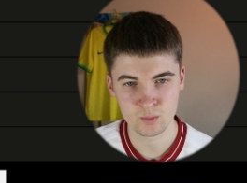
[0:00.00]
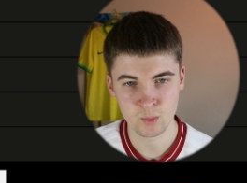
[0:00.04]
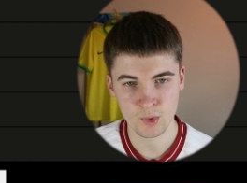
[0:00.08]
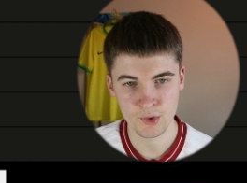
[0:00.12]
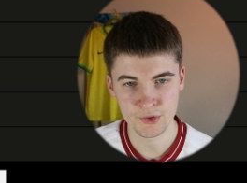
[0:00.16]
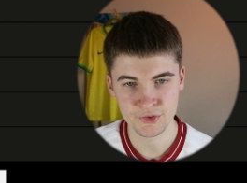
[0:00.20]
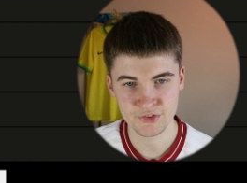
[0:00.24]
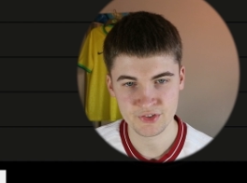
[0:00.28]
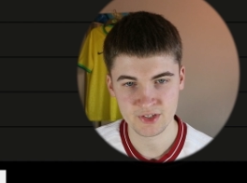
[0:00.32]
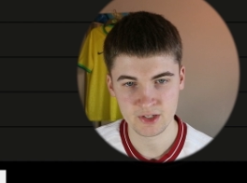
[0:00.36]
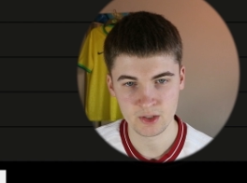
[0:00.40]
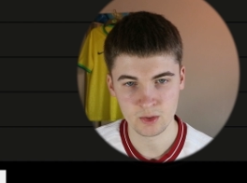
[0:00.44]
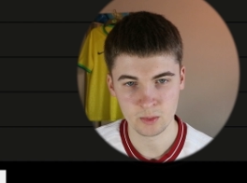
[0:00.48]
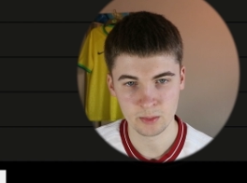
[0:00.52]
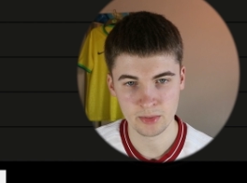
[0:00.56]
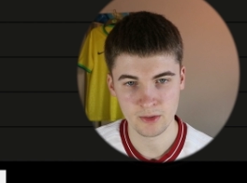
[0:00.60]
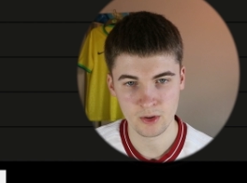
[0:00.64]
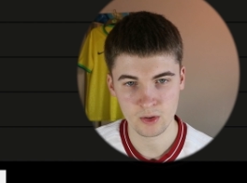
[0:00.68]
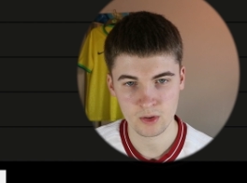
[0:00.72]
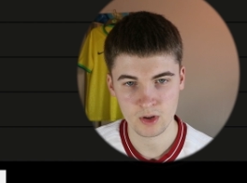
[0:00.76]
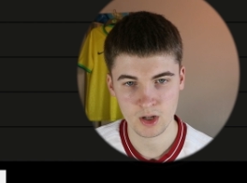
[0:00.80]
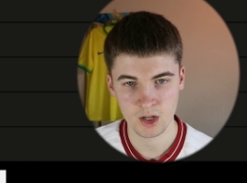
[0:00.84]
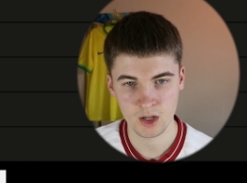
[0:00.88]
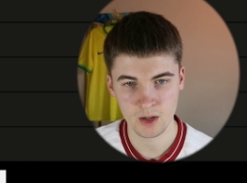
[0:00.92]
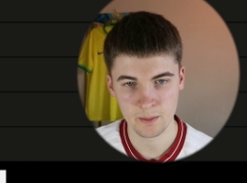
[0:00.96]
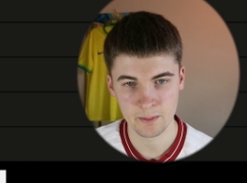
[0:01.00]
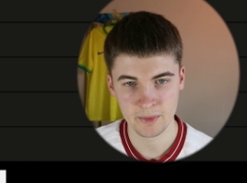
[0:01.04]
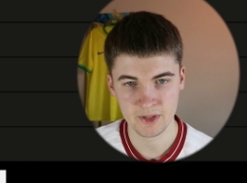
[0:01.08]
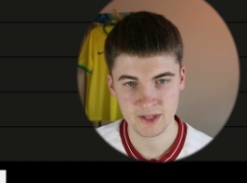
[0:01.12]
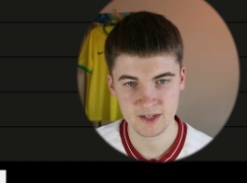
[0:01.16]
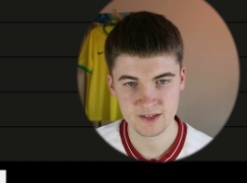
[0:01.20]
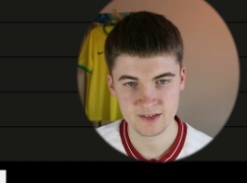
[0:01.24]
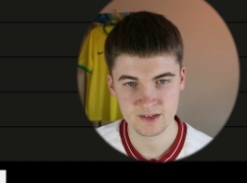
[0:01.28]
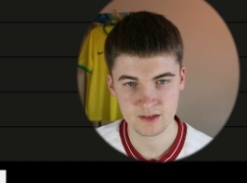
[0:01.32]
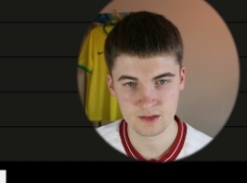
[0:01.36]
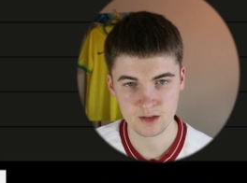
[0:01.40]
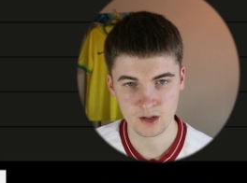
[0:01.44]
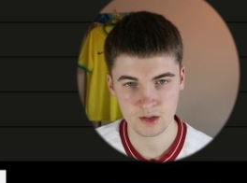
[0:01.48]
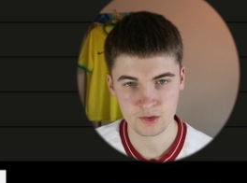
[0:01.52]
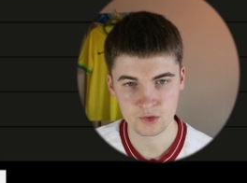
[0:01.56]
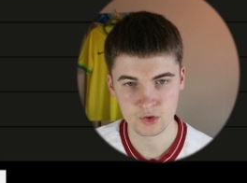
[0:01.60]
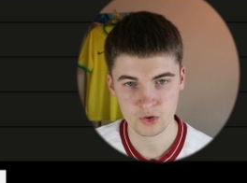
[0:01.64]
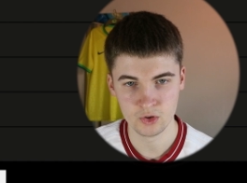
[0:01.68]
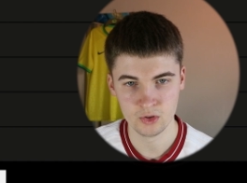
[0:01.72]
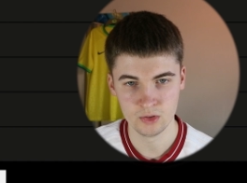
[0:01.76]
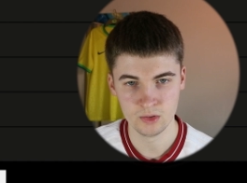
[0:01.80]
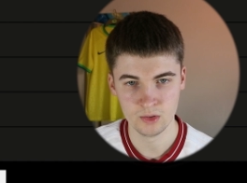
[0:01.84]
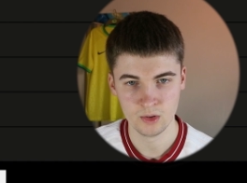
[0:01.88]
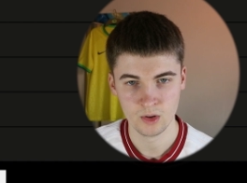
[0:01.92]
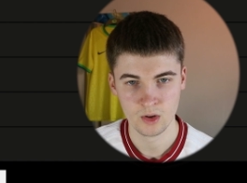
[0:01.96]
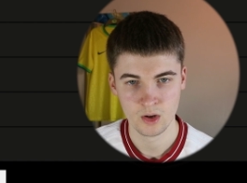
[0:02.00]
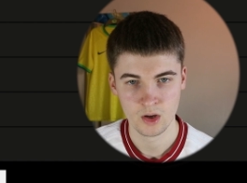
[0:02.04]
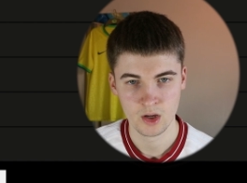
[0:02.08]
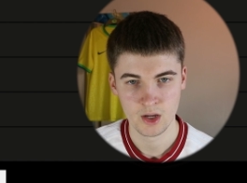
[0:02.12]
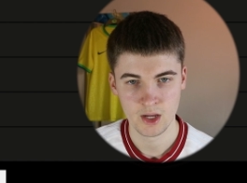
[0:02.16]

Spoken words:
is one single block color, but this is like two